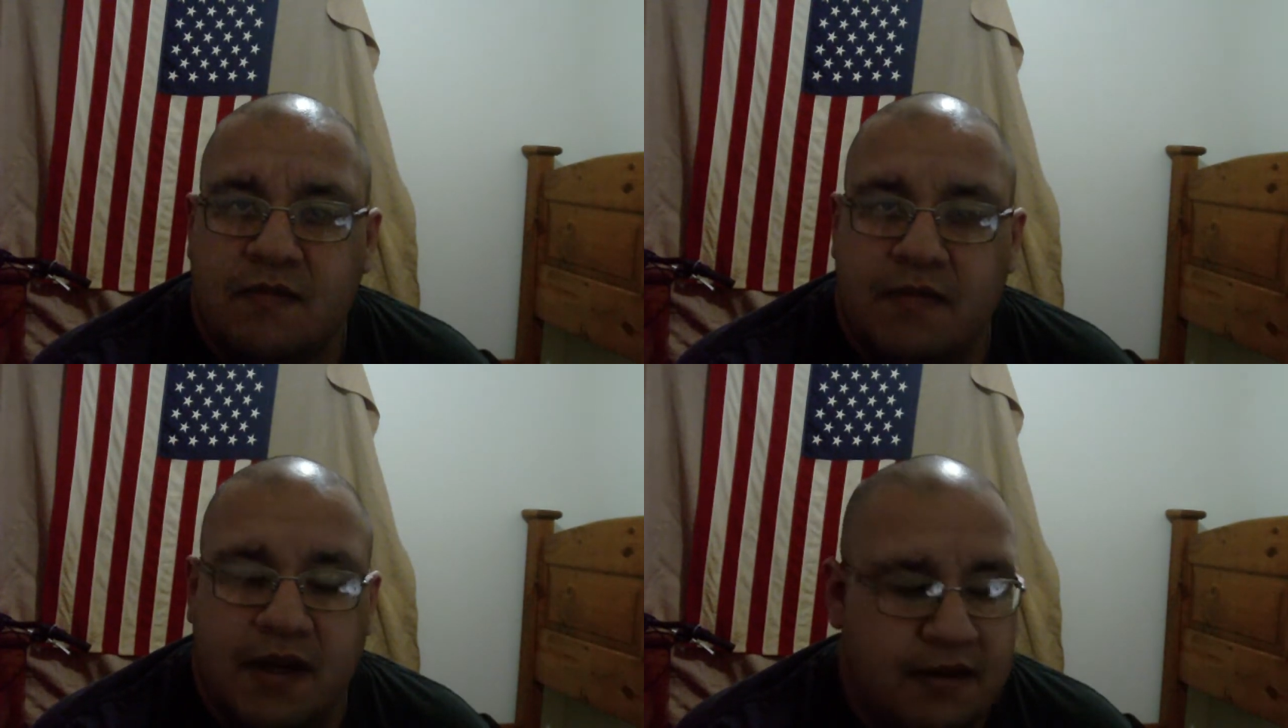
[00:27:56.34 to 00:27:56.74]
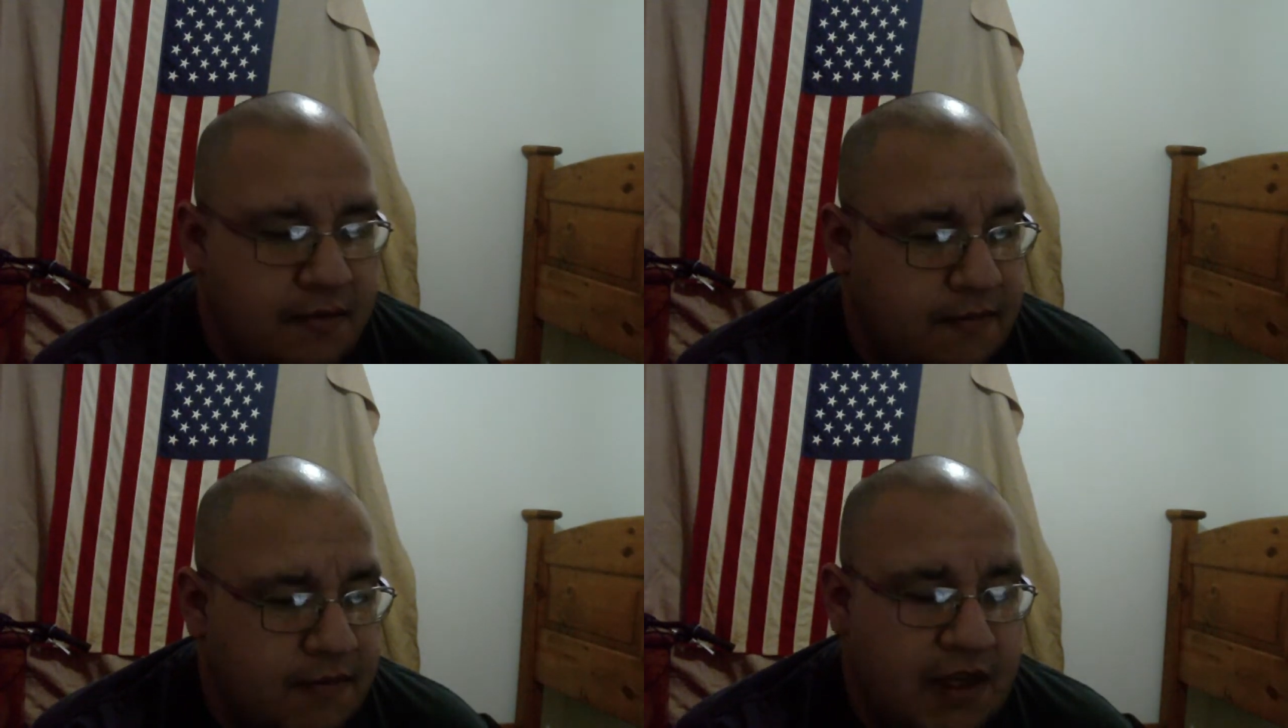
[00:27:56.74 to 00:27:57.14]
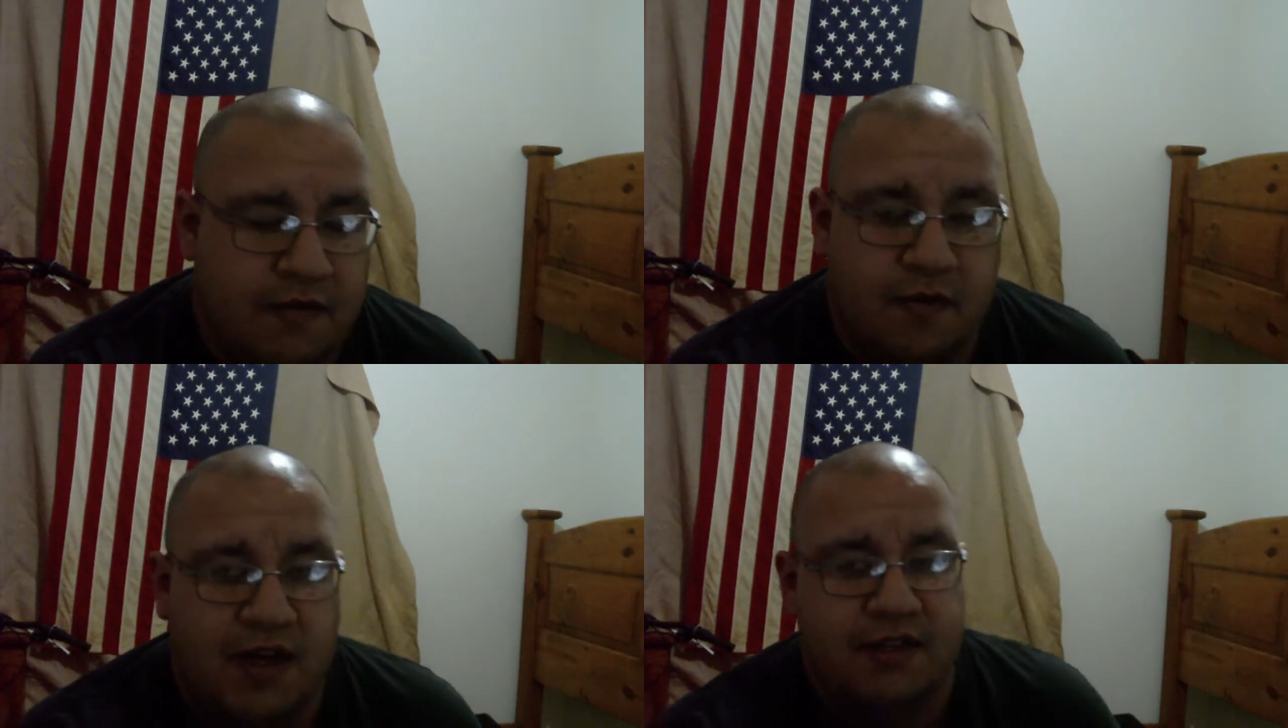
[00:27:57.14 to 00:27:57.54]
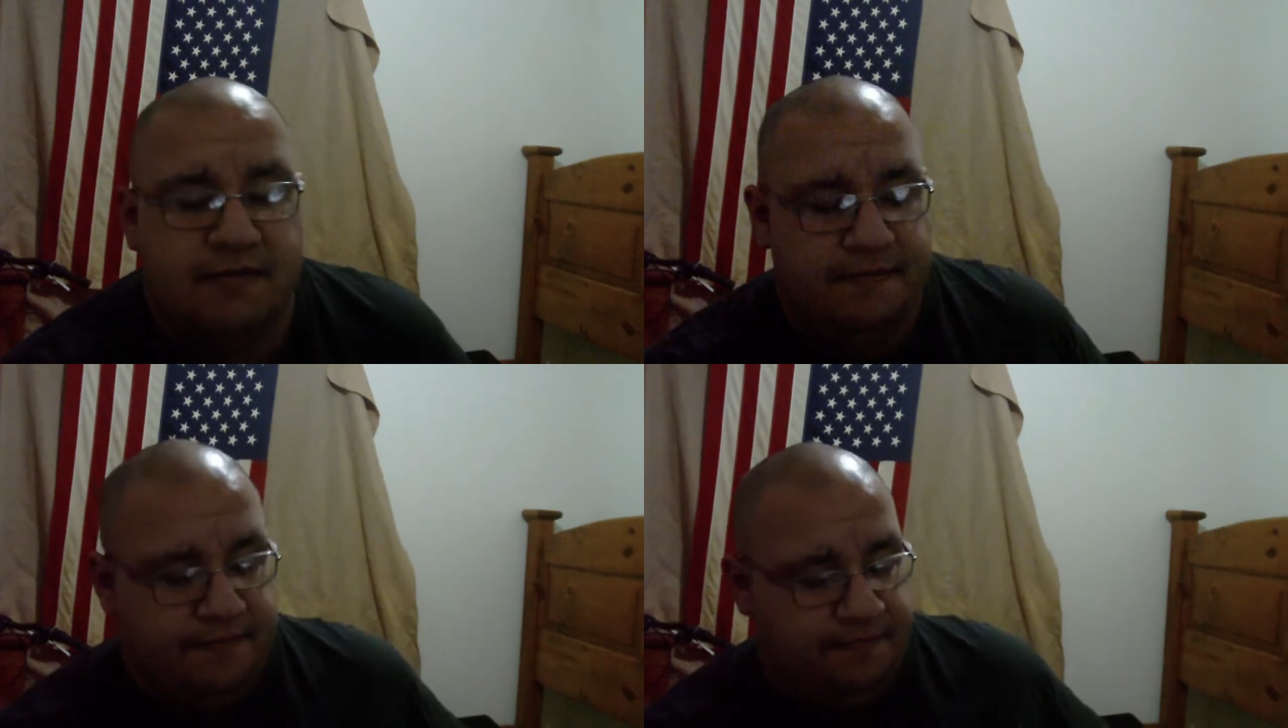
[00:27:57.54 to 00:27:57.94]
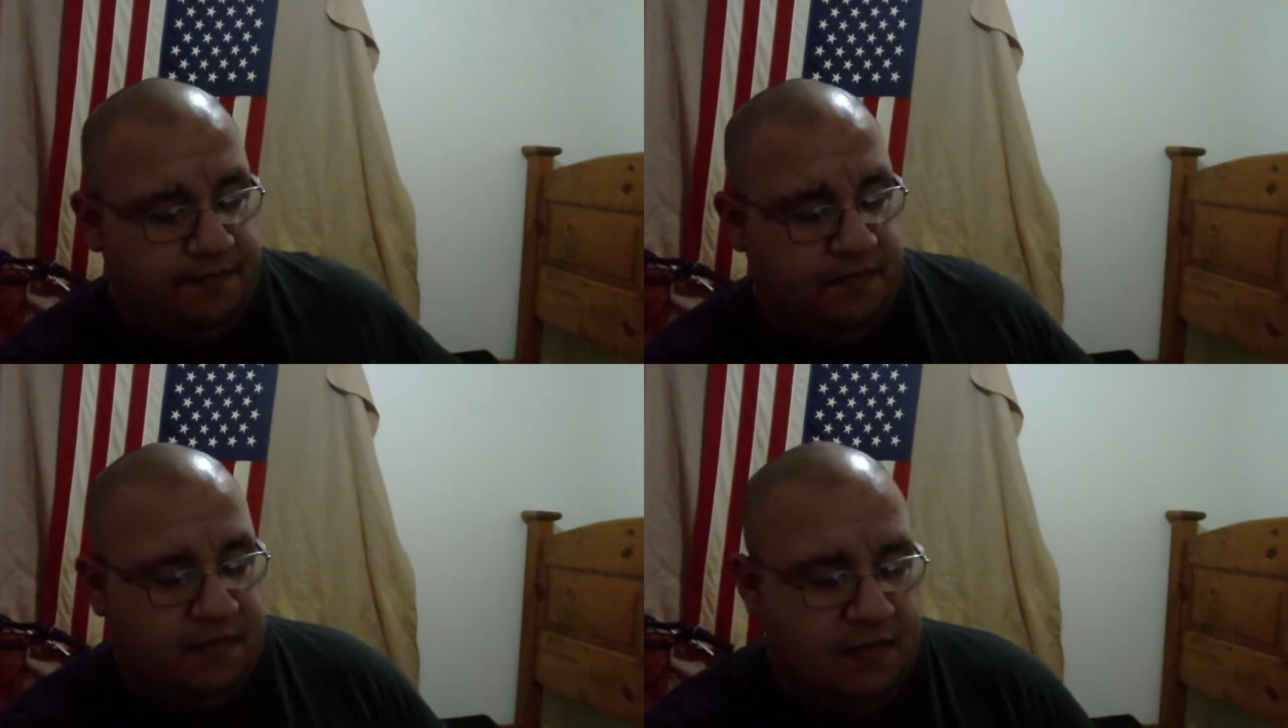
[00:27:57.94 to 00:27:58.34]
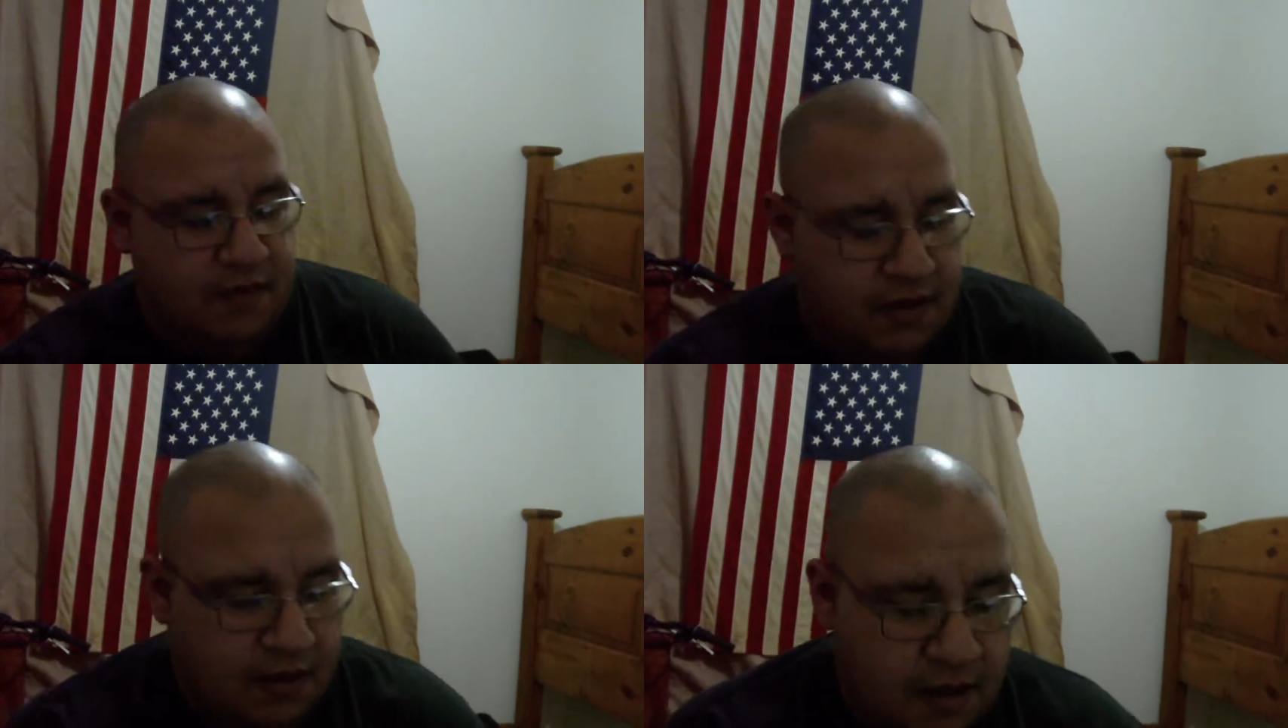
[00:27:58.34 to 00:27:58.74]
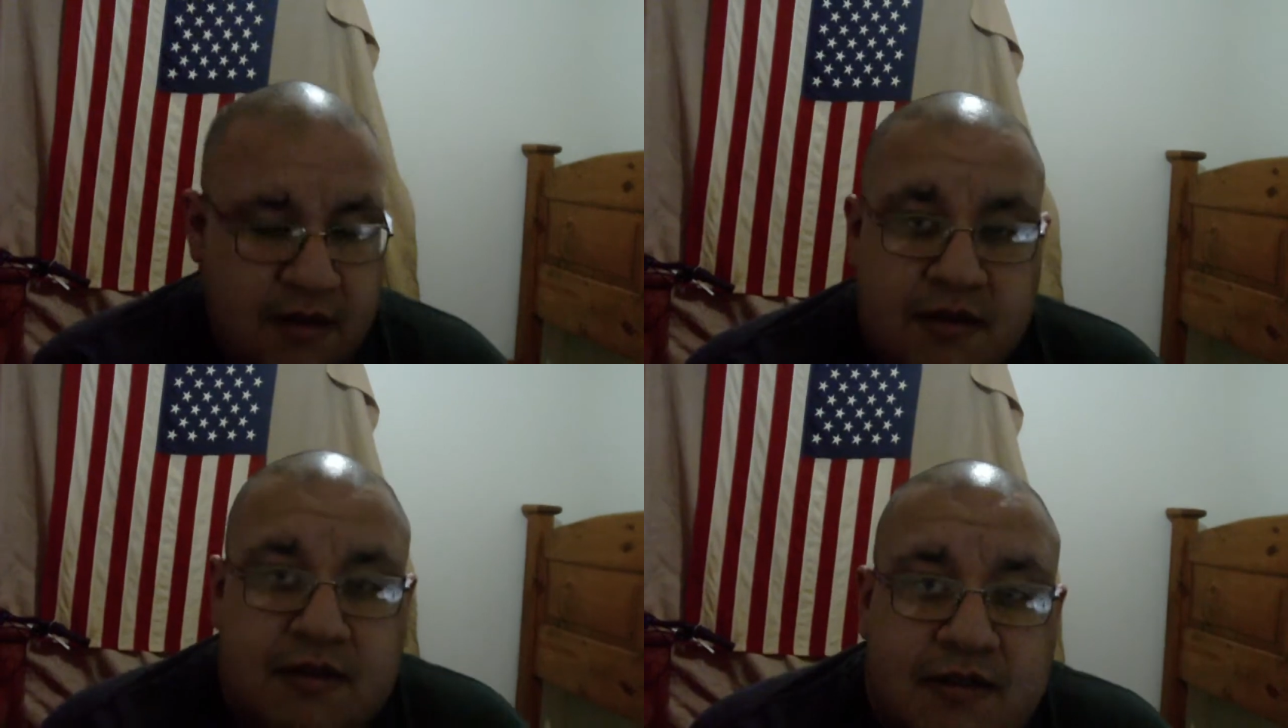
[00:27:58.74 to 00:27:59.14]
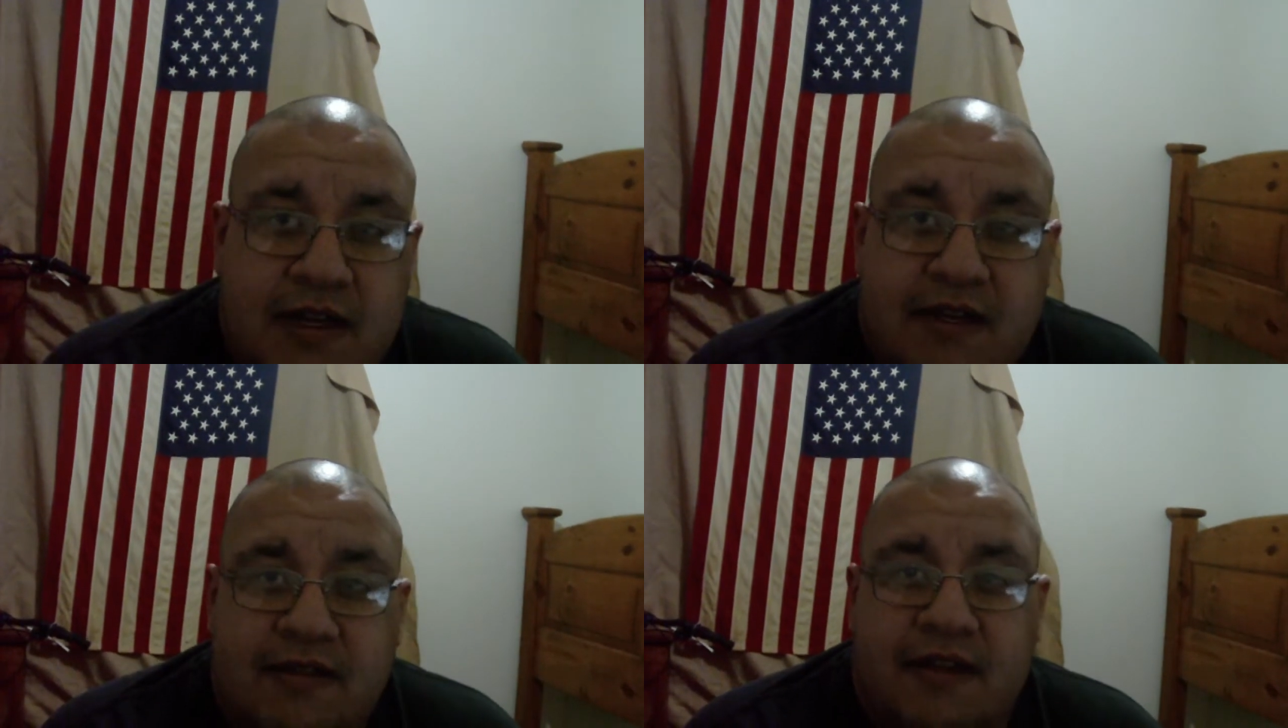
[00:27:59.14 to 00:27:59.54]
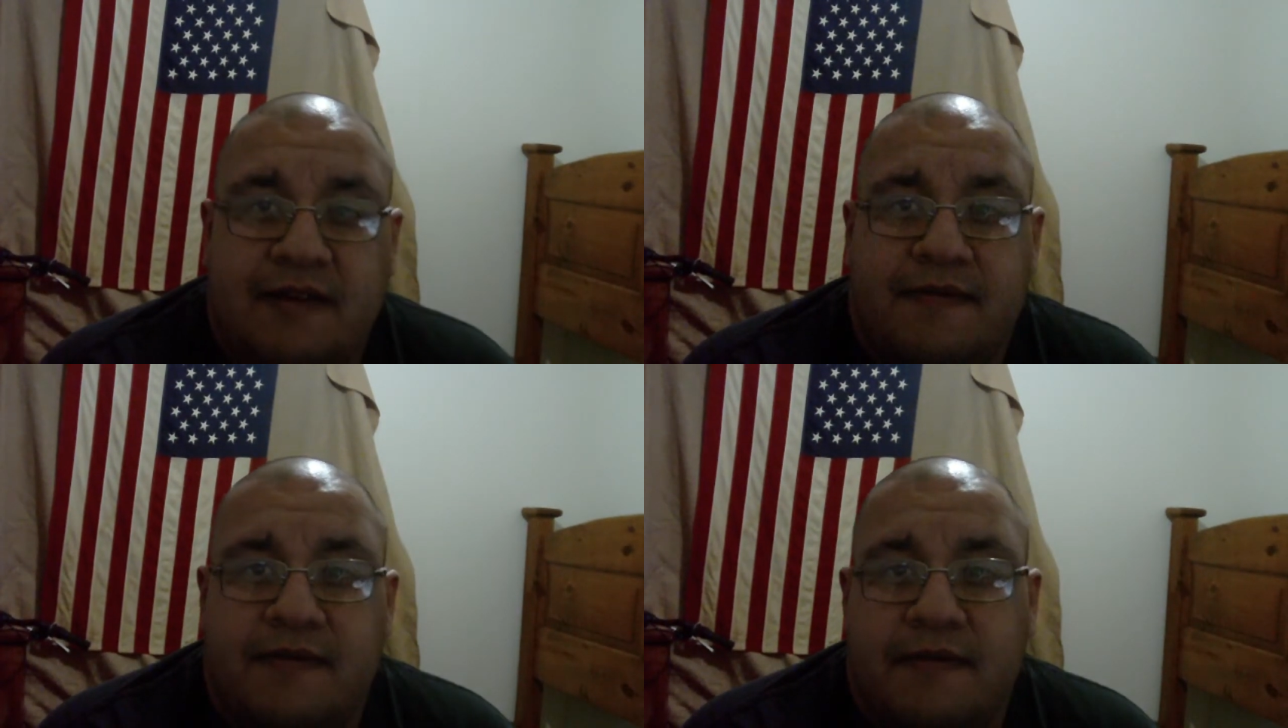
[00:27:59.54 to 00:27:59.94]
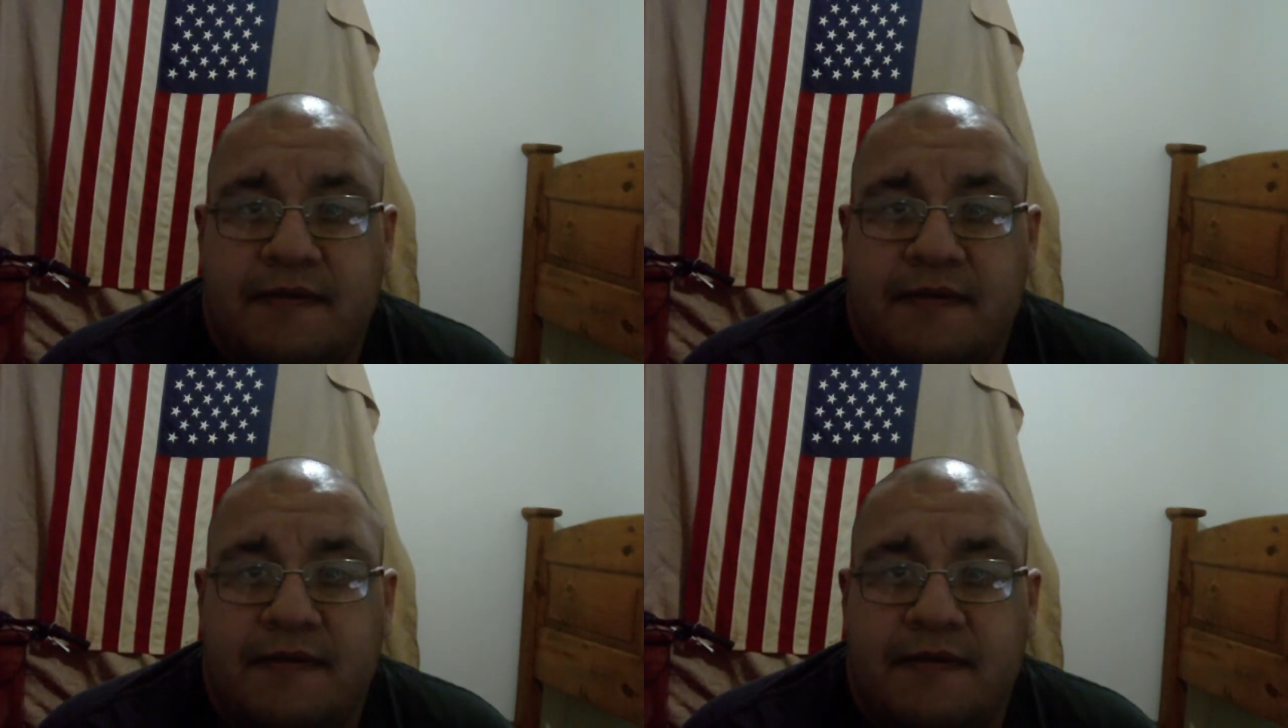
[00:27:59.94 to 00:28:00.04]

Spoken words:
But thank you for watching. Stay safe.